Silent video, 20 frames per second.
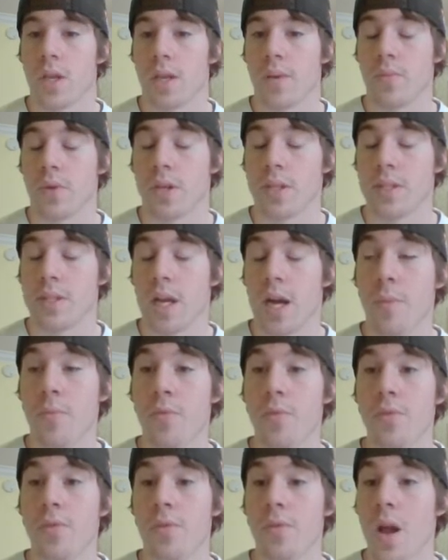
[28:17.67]
Brings up
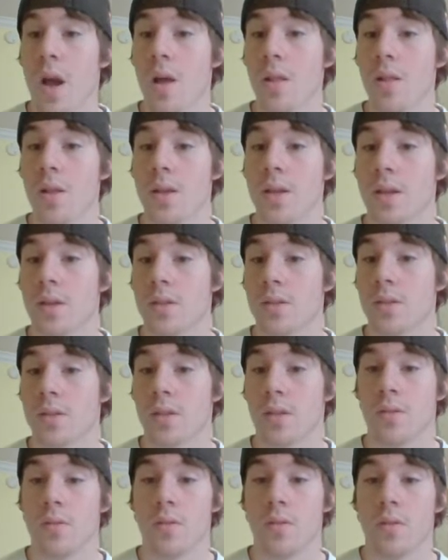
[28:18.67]
with Lunala here,
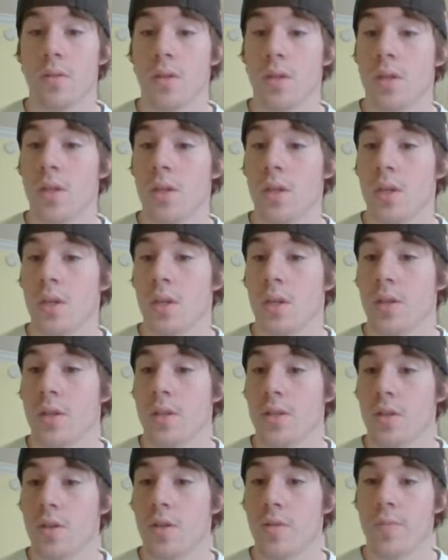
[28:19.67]
so
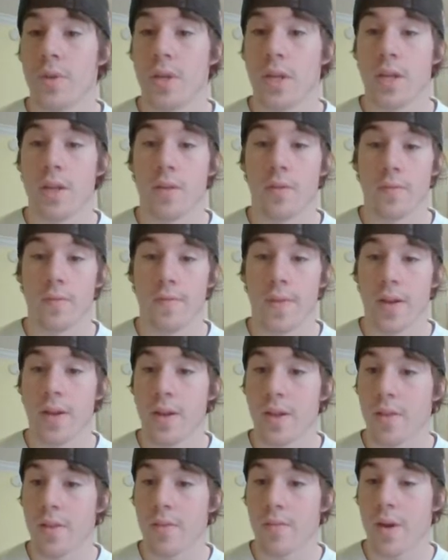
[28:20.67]
this could be
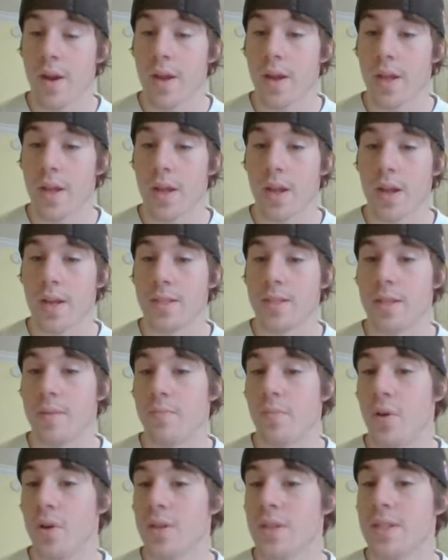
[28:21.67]
very threatening here as he
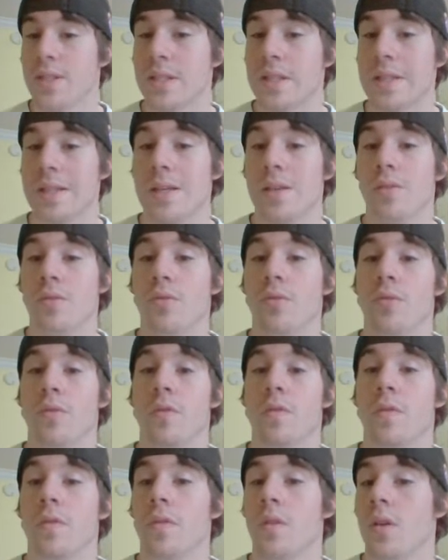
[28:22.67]
puts the
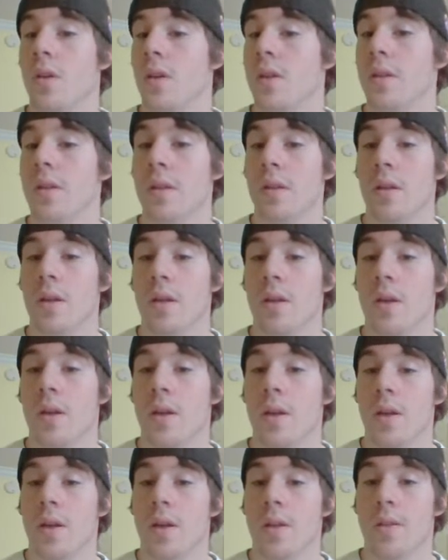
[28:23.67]

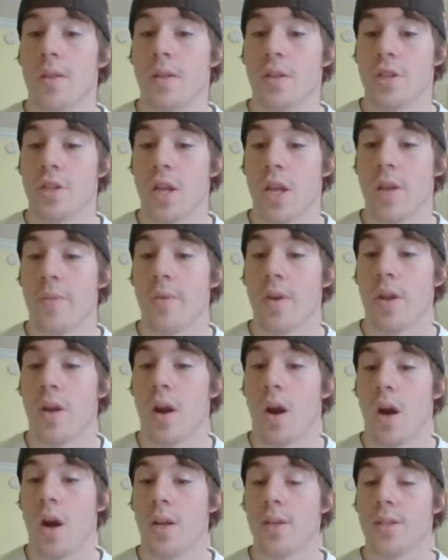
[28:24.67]
Shaman
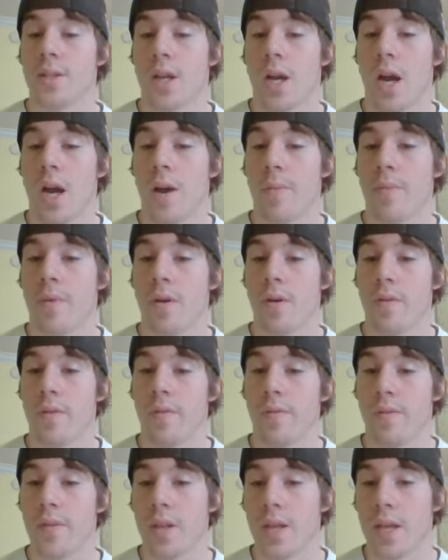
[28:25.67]
on top
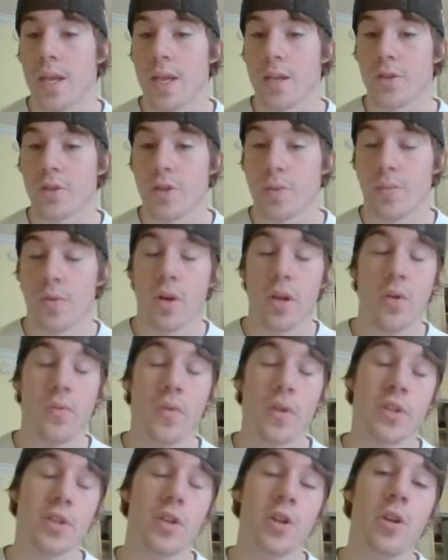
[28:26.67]
of the entry point,
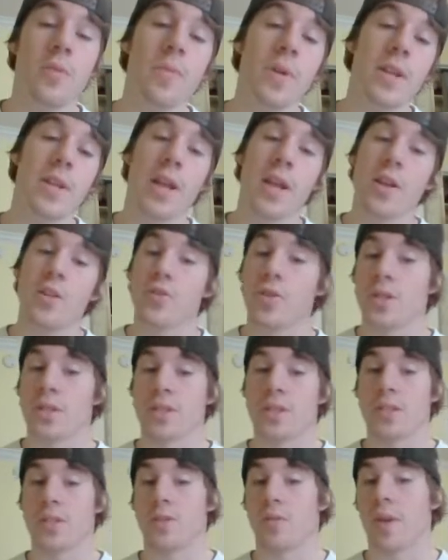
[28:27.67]
which could be dangerous,
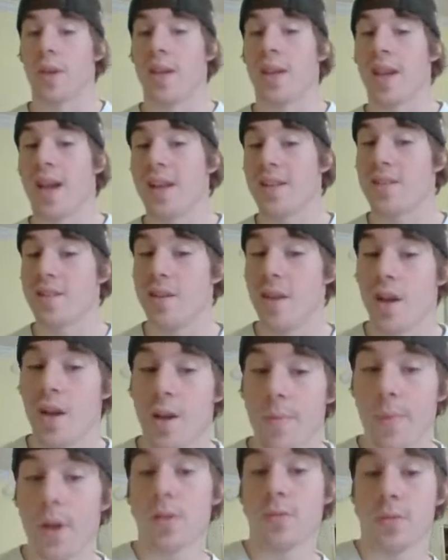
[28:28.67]
so he has to knock
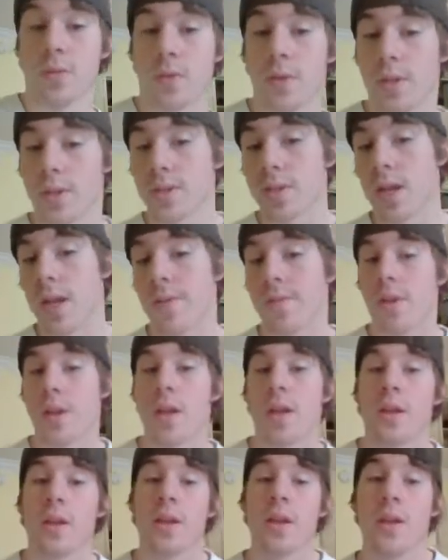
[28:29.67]
him out so he doesn't have
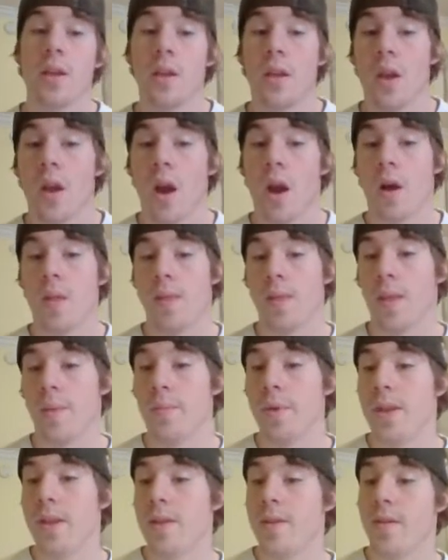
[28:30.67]
a
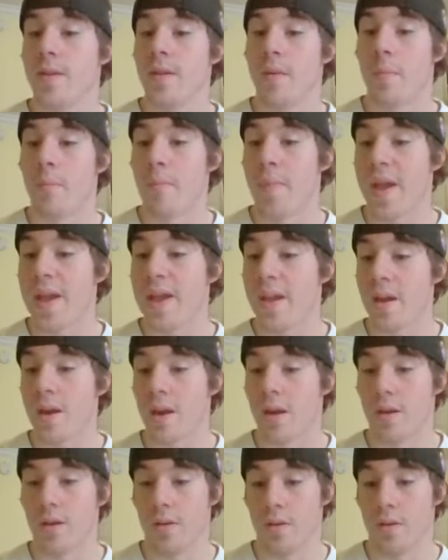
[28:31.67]
unlimited Mega.